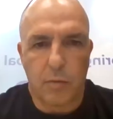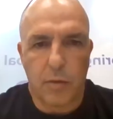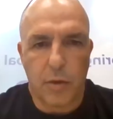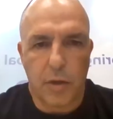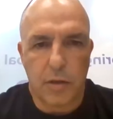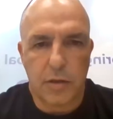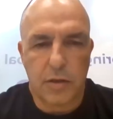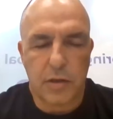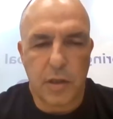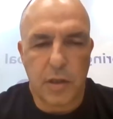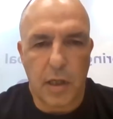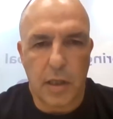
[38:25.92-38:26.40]

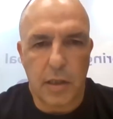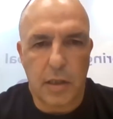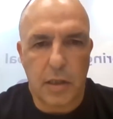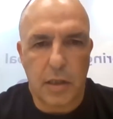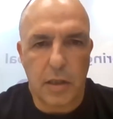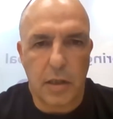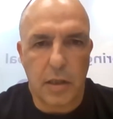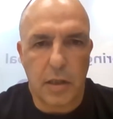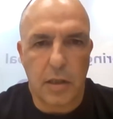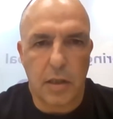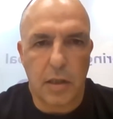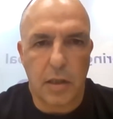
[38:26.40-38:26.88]
are
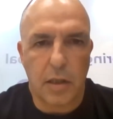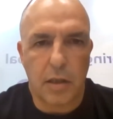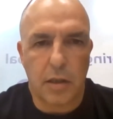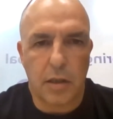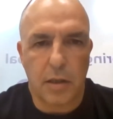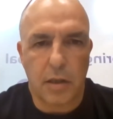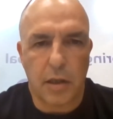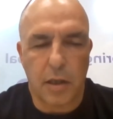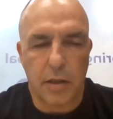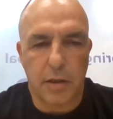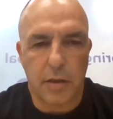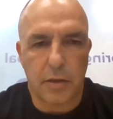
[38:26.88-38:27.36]
slightly
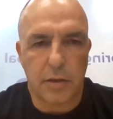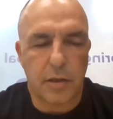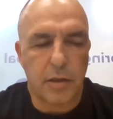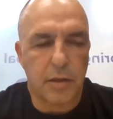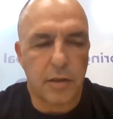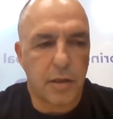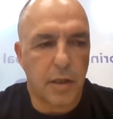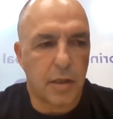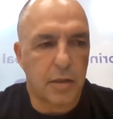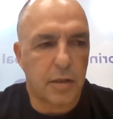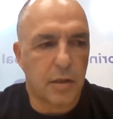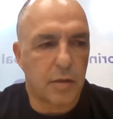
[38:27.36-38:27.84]
higher than
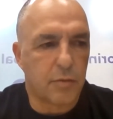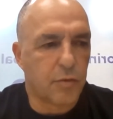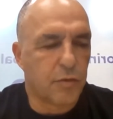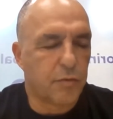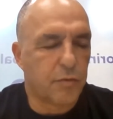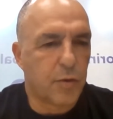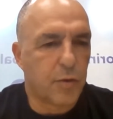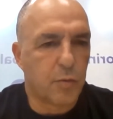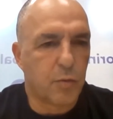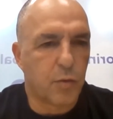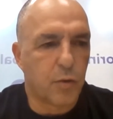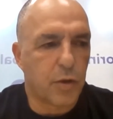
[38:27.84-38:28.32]
that, and we've
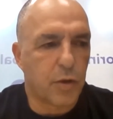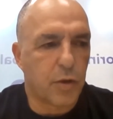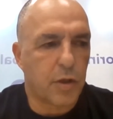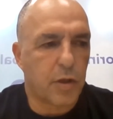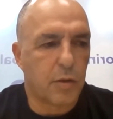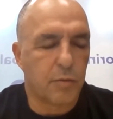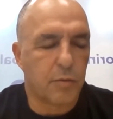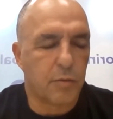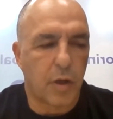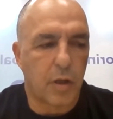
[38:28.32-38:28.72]
been working,